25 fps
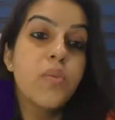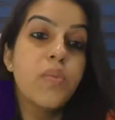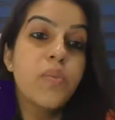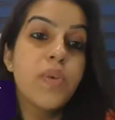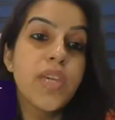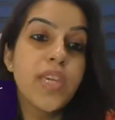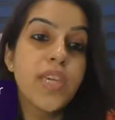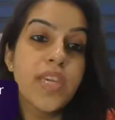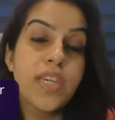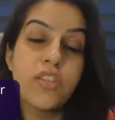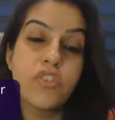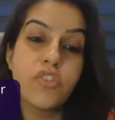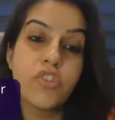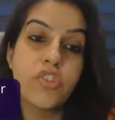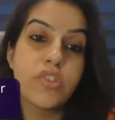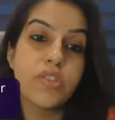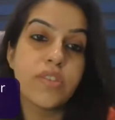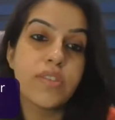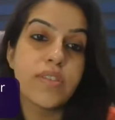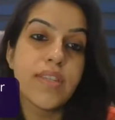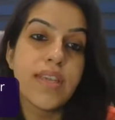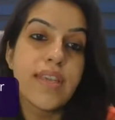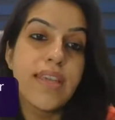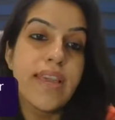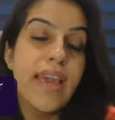
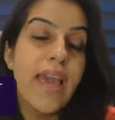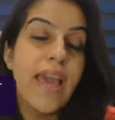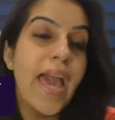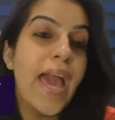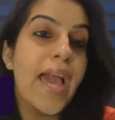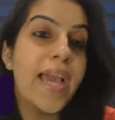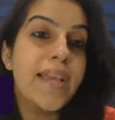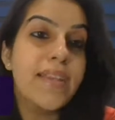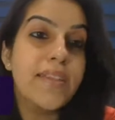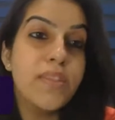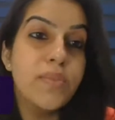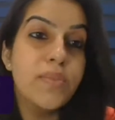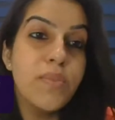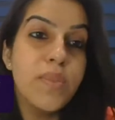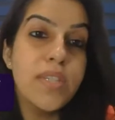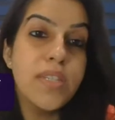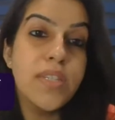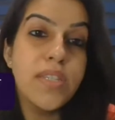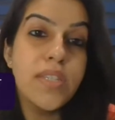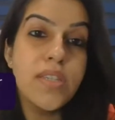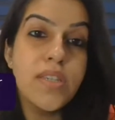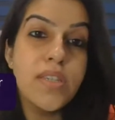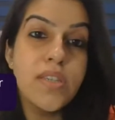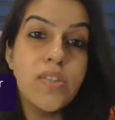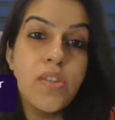Vacation,
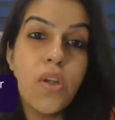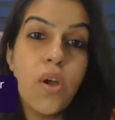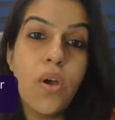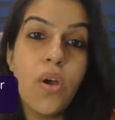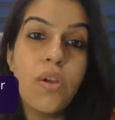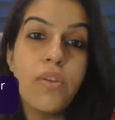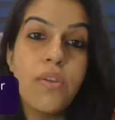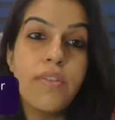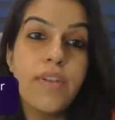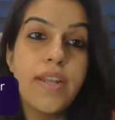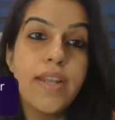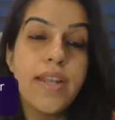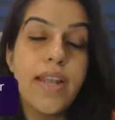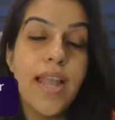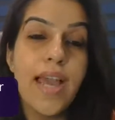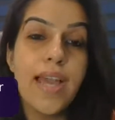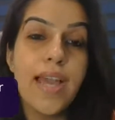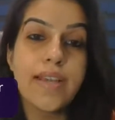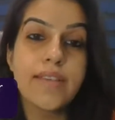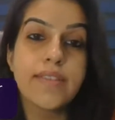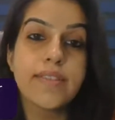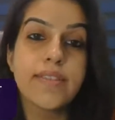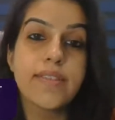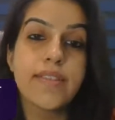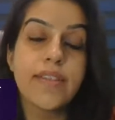activities or
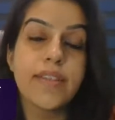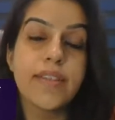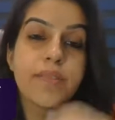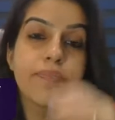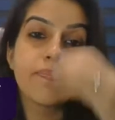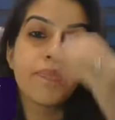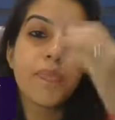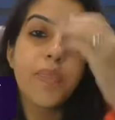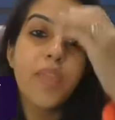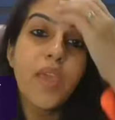relaxing?